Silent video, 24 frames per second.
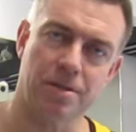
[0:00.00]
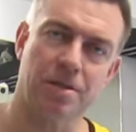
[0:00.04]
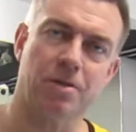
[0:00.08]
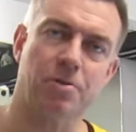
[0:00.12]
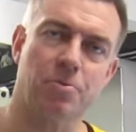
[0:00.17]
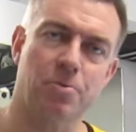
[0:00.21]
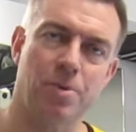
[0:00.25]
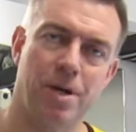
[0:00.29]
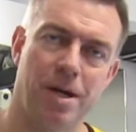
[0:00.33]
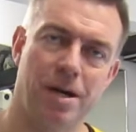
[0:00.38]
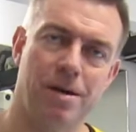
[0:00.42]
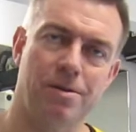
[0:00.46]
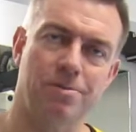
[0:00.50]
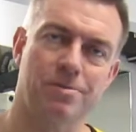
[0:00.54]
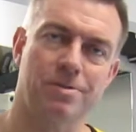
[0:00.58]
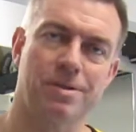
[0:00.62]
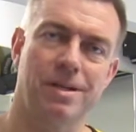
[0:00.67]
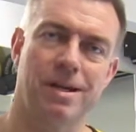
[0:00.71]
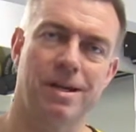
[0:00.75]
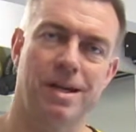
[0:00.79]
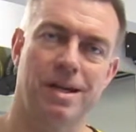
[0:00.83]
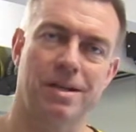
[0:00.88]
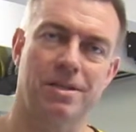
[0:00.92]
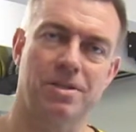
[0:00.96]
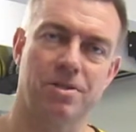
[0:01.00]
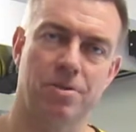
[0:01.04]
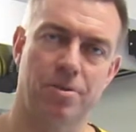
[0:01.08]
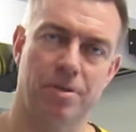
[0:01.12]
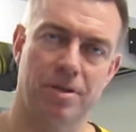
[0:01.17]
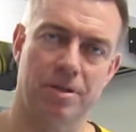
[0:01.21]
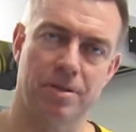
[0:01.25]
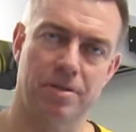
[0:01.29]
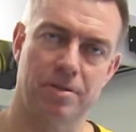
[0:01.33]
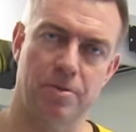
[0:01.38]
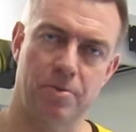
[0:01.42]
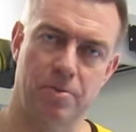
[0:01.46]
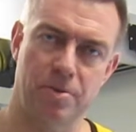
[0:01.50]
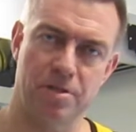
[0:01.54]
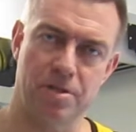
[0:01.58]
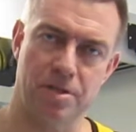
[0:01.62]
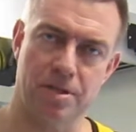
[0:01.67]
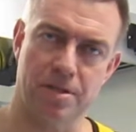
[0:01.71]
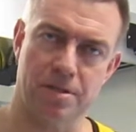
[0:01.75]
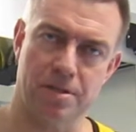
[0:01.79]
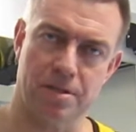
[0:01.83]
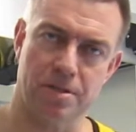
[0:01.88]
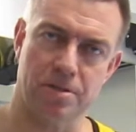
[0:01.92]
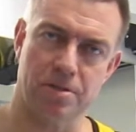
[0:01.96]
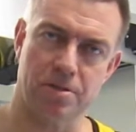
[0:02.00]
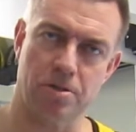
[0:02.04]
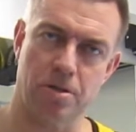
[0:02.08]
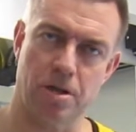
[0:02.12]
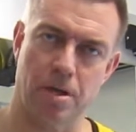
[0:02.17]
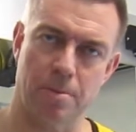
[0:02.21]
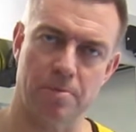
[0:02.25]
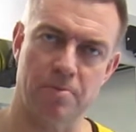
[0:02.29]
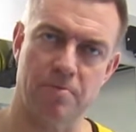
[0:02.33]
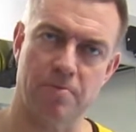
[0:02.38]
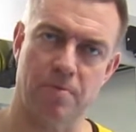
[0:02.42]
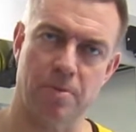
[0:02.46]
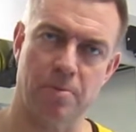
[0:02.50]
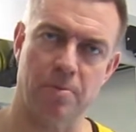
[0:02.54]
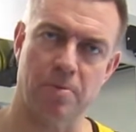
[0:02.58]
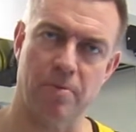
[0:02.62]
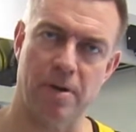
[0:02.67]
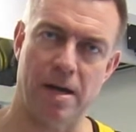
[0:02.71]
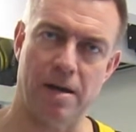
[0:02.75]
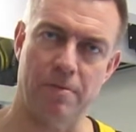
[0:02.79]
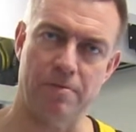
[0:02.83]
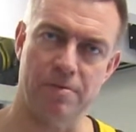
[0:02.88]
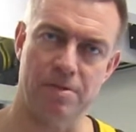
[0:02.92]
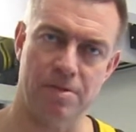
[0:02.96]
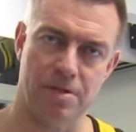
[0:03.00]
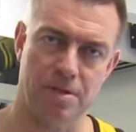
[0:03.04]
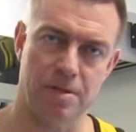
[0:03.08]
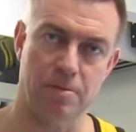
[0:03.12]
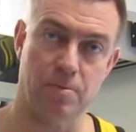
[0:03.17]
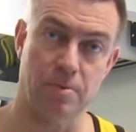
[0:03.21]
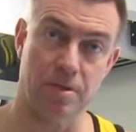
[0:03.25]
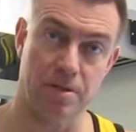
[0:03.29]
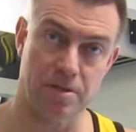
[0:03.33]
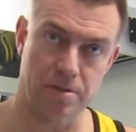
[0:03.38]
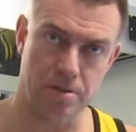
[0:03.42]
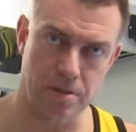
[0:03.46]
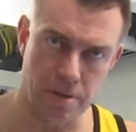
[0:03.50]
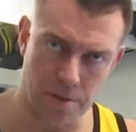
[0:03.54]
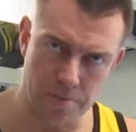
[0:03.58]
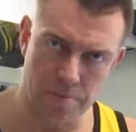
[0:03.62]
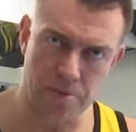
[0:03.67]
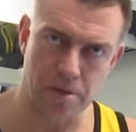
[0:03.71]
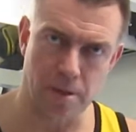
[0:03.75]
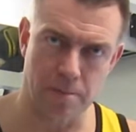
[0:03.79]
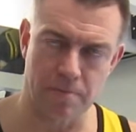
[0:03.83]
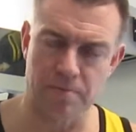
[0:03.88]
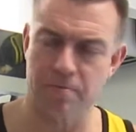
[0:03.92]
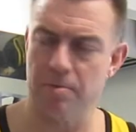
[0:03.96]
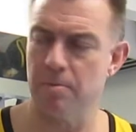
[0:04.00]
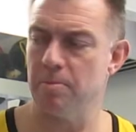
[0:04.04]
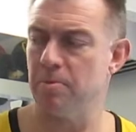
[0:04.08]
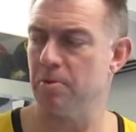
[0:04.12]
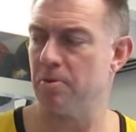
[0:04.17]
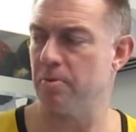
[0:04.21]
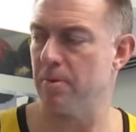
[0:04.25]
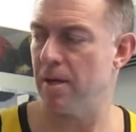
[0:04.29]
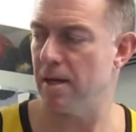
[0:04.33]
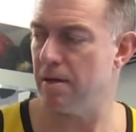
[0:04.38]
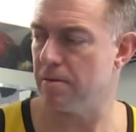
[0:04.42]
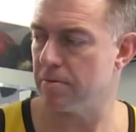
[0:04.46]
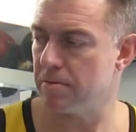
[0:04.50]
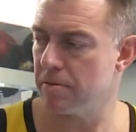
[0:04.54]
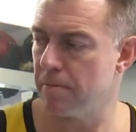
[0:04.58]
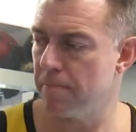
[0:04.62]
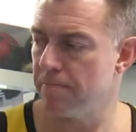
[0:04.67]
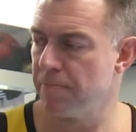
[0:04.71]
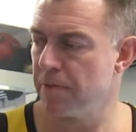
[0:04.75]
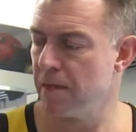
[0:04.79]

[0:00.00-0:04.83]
the ground. Actually, the resistance comes from gravity, which comes up from the ground.